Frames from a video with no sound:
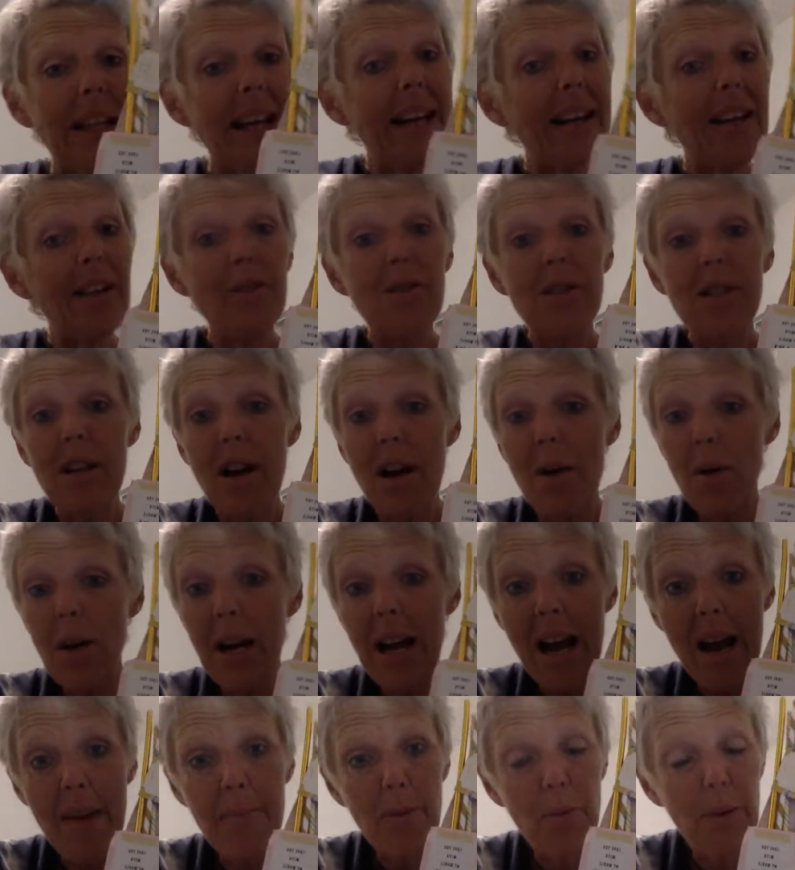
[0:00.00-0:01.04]
like you saw what
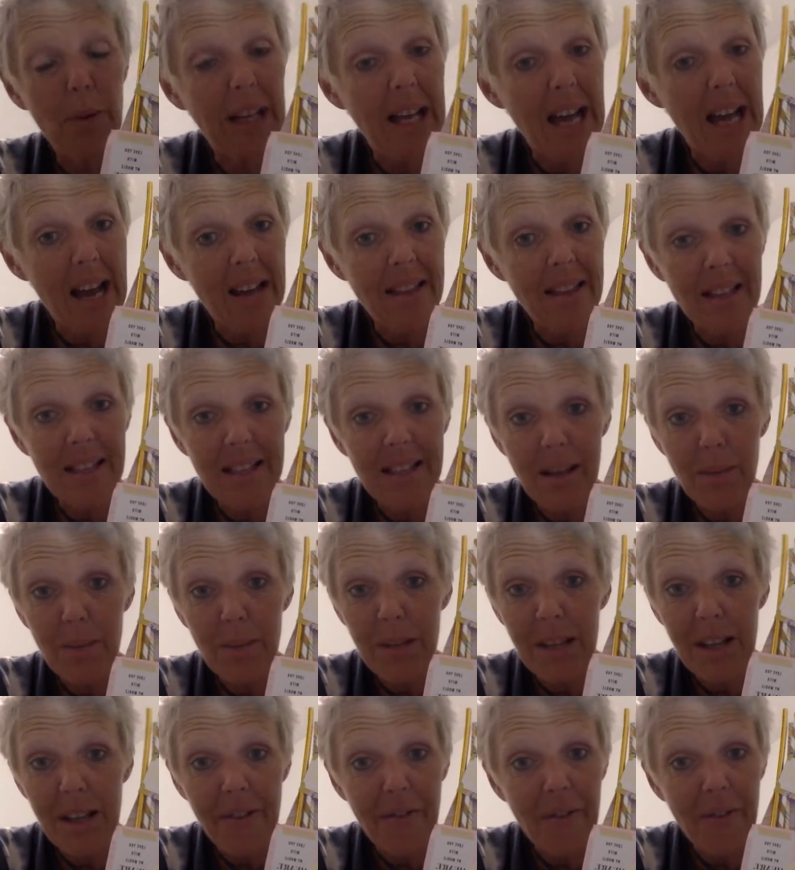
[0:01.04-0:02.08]
happened when Kathy sent
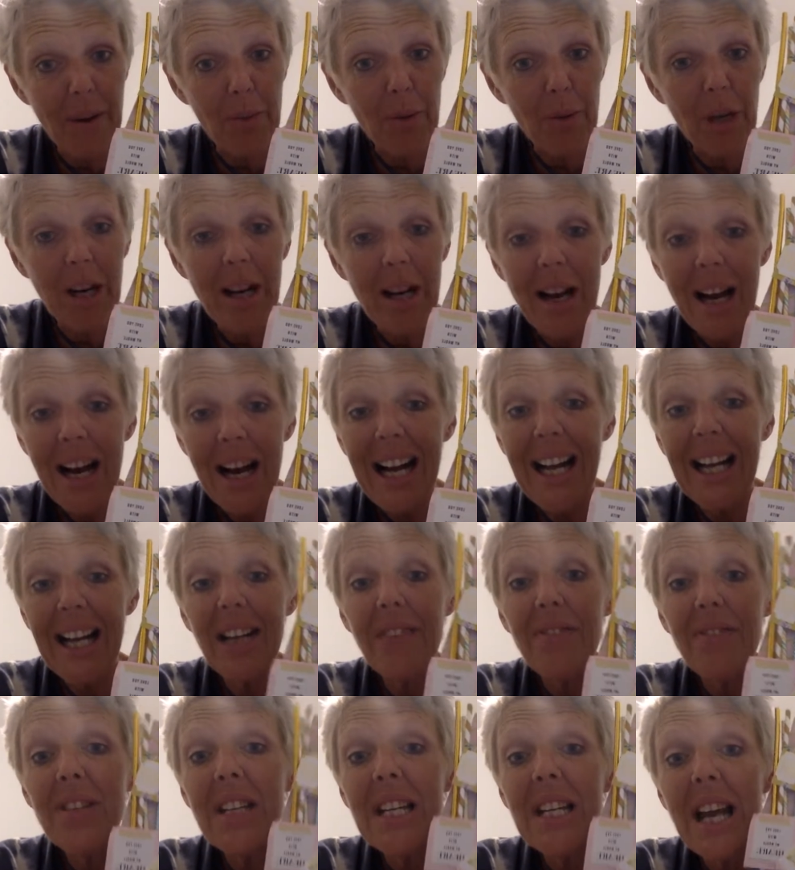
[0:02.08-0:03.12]
me the ephemera. I
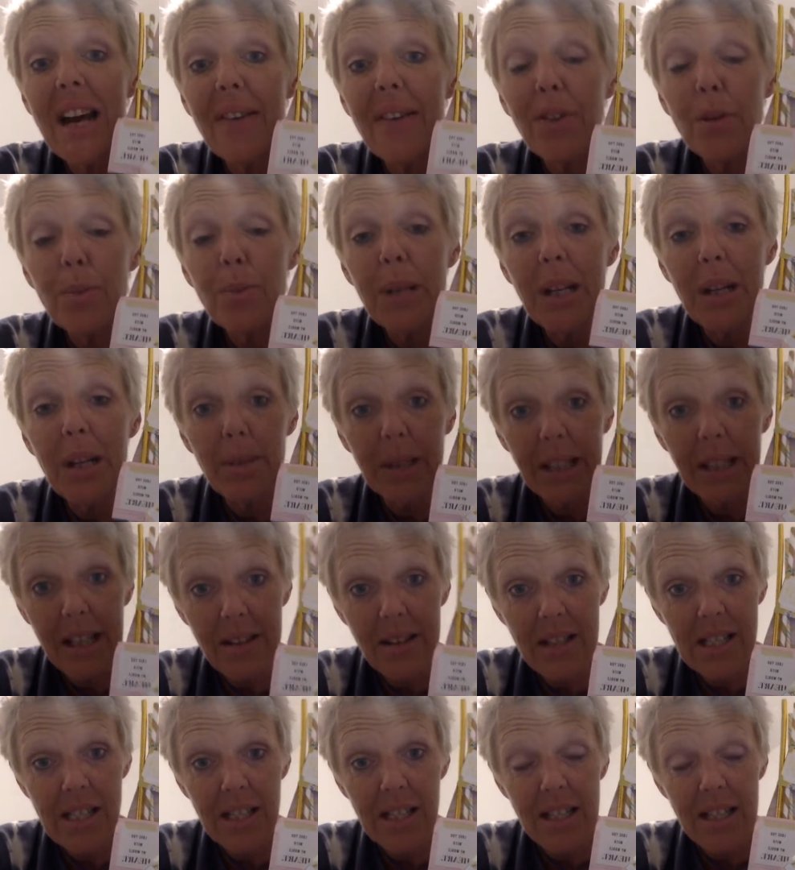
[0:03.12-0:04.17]
have never been able to get
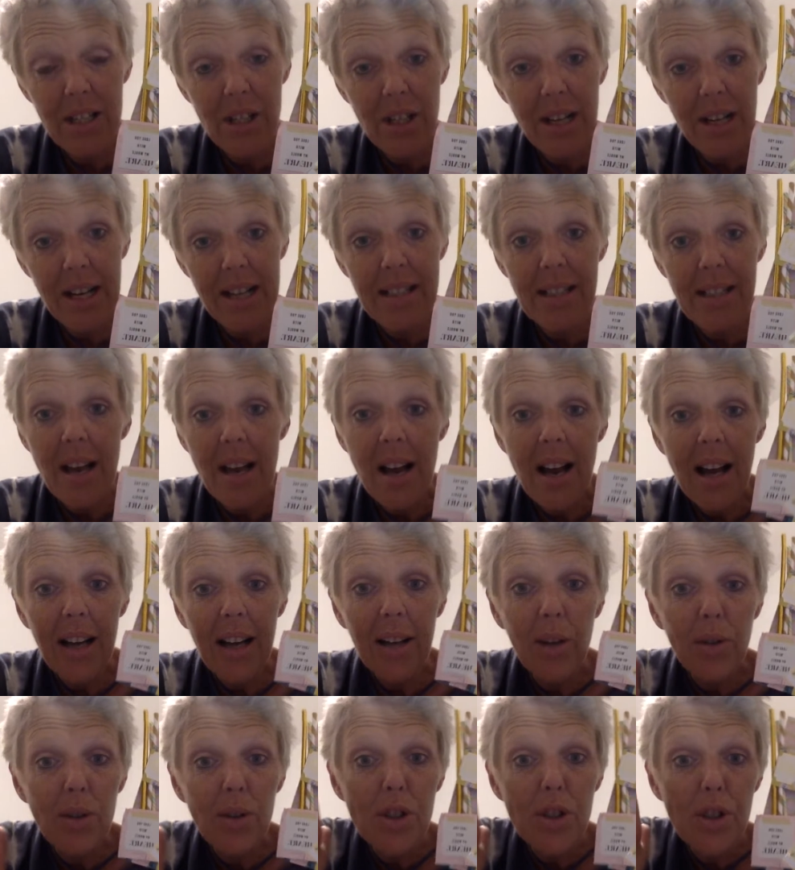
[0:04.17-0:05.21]
this collection, guys. I
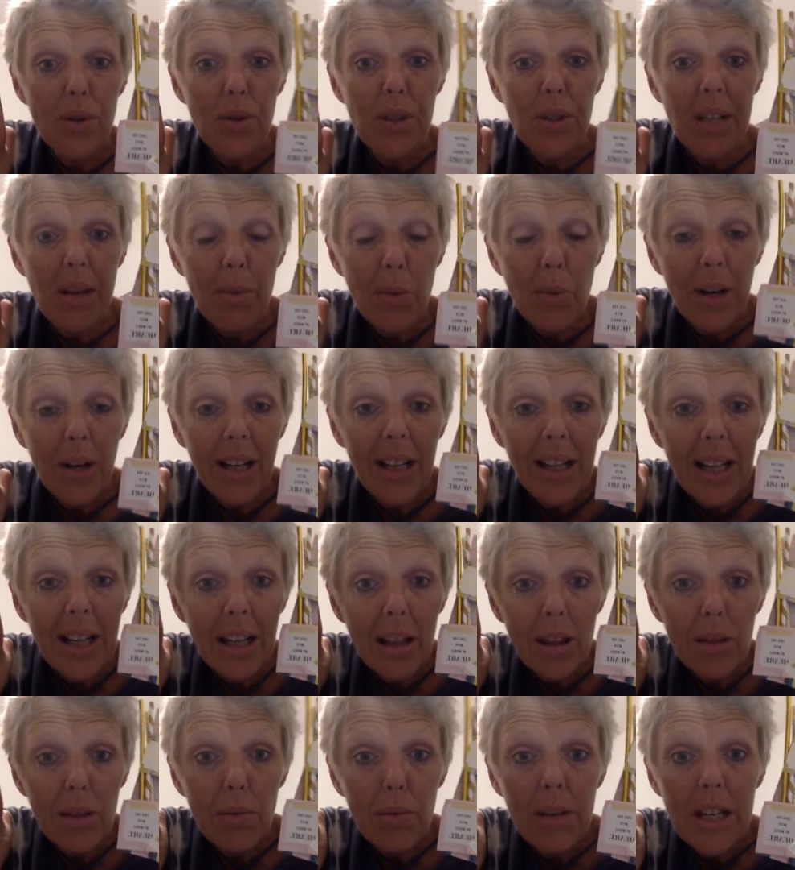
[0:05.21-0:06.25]
go to Tuesday Morning, like
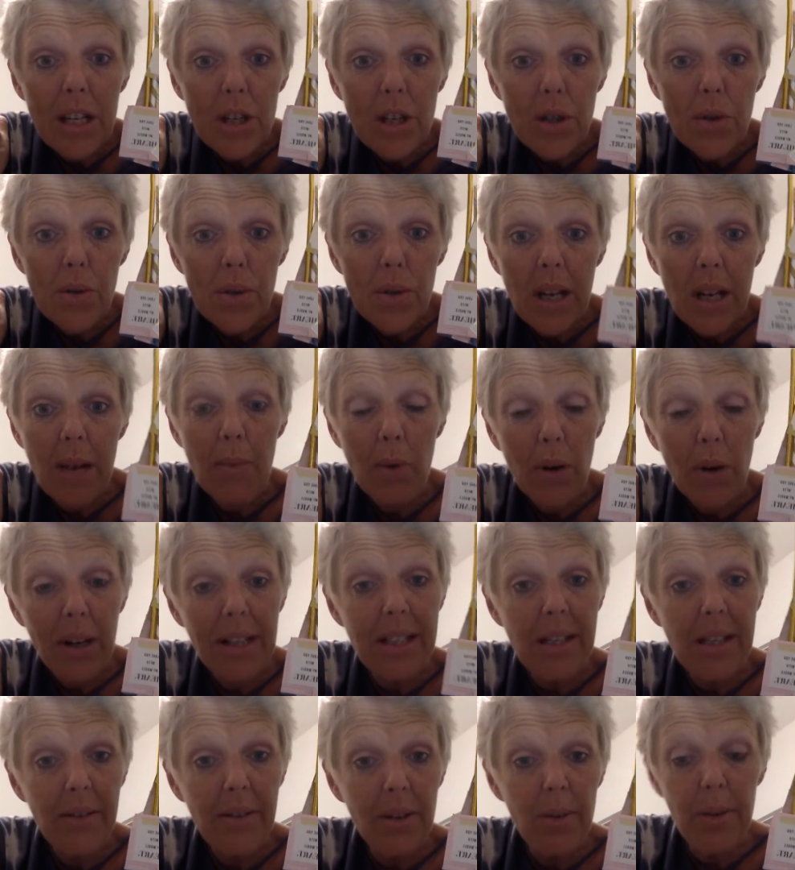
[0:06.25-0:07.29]
3 Tuesday
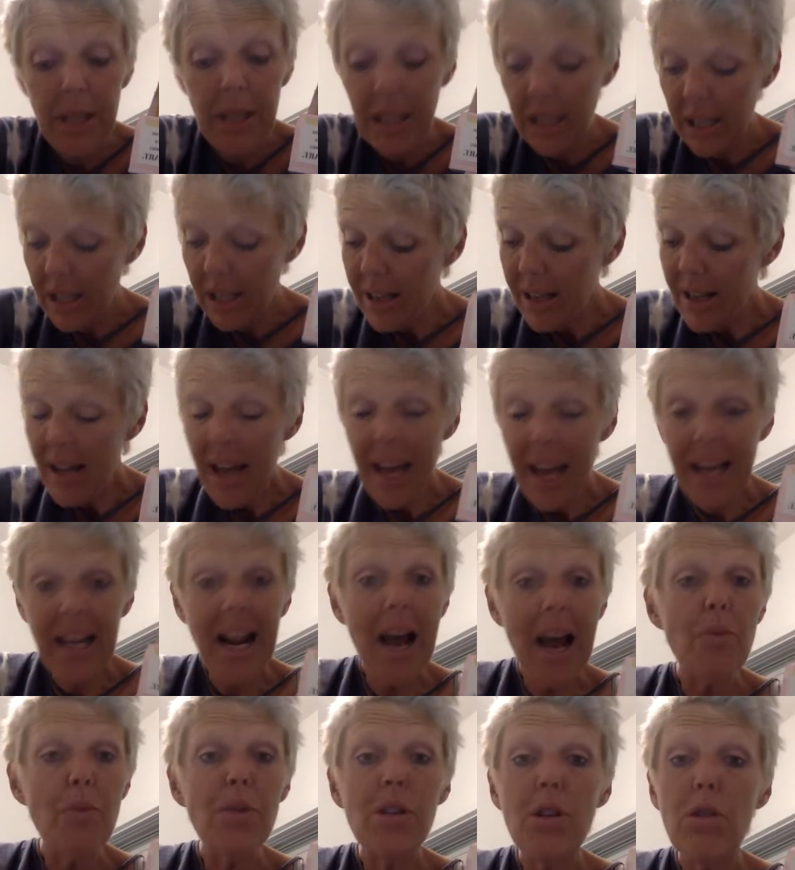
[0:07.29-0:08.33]
Mornings every week, and
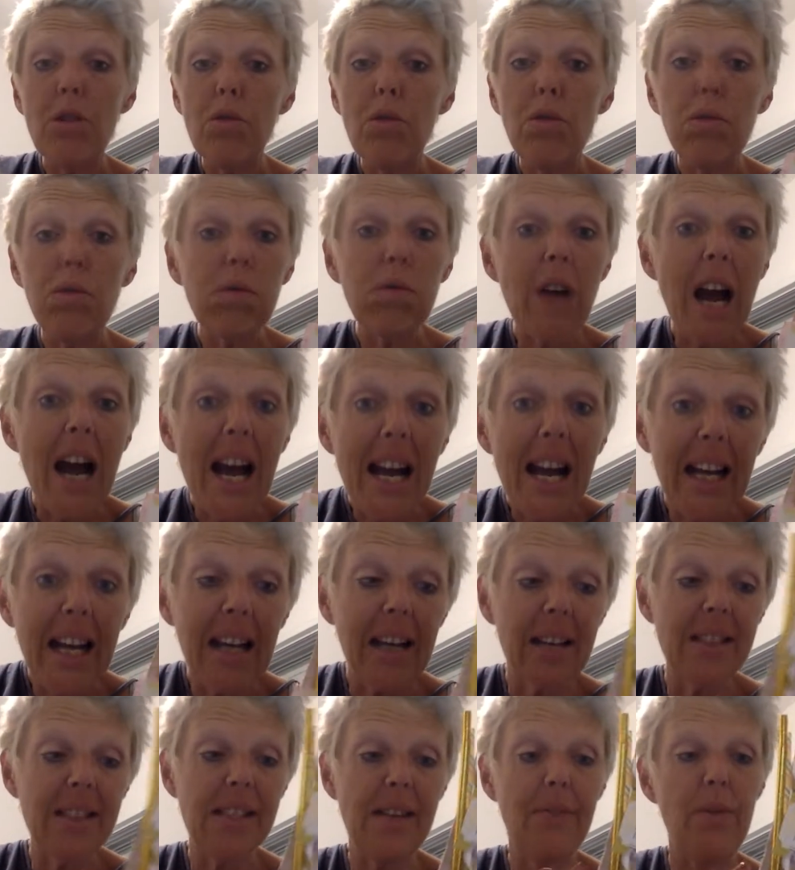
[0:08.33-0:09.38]
I was
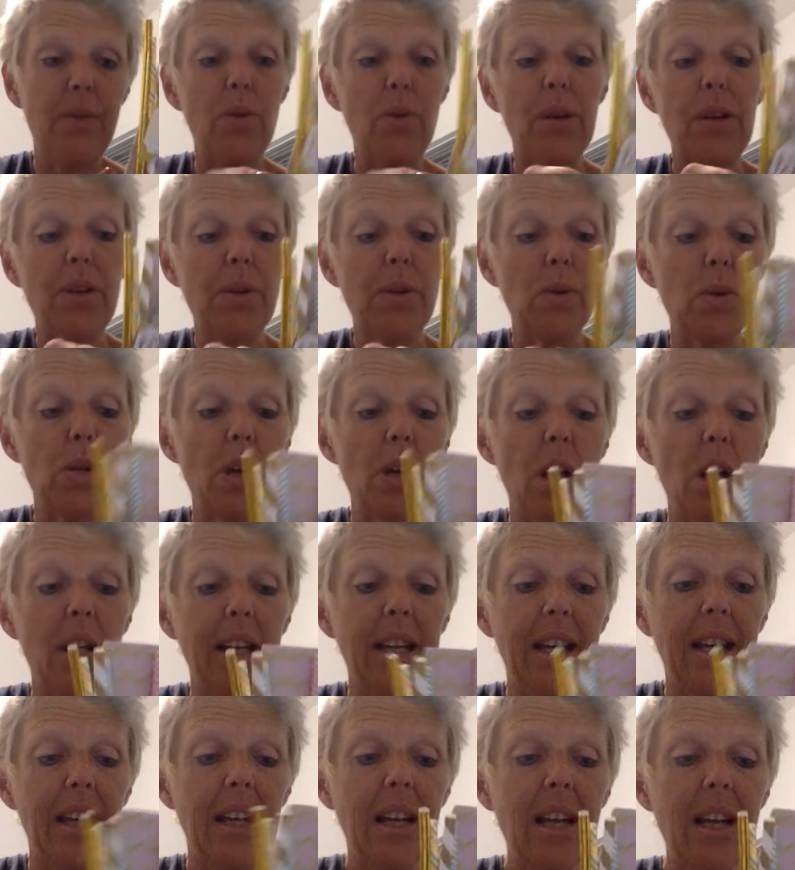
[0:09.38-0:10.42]
crying as everyone else was
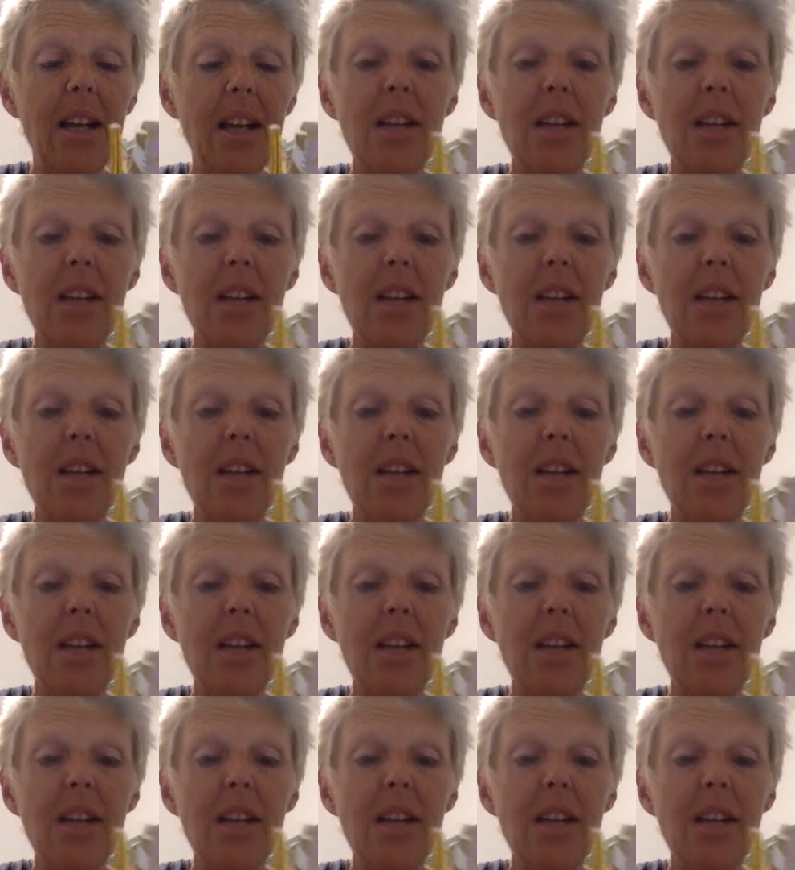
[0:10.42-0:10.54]
hauling it.